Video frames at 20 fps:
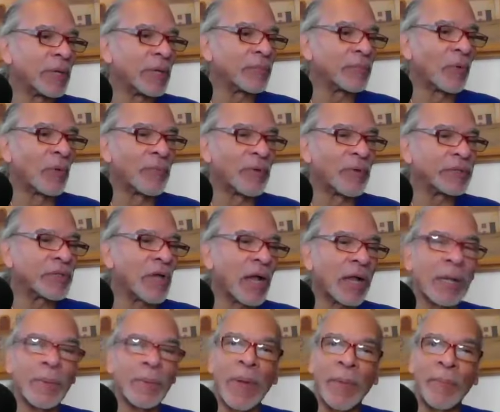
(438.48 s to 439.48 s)
but when we
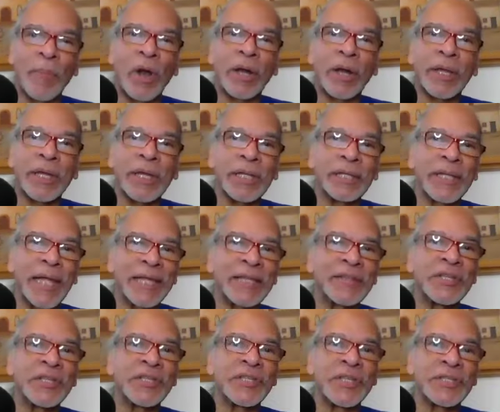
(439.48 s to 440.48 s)
talk about marketing like
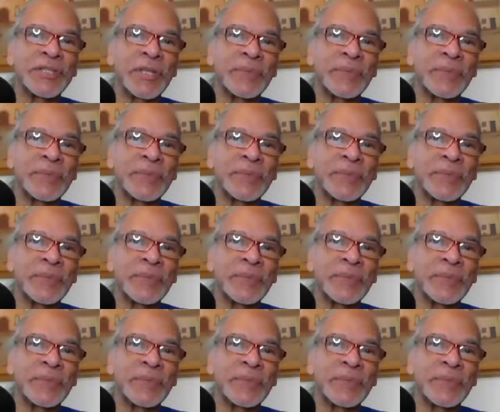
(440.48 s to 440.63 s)
this, it's